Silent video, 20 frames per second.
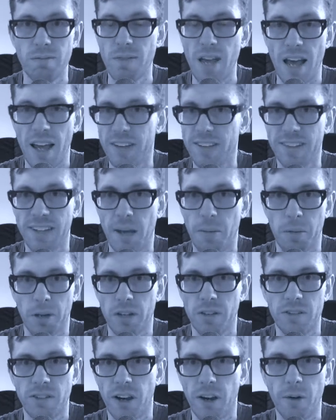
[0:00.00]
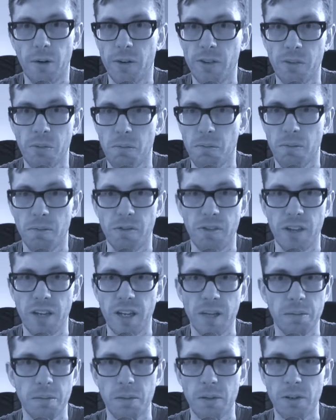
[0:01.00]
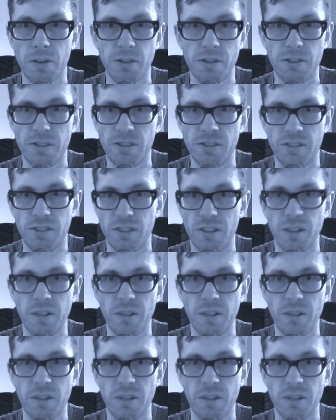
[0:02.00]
Islamic terrorism thing because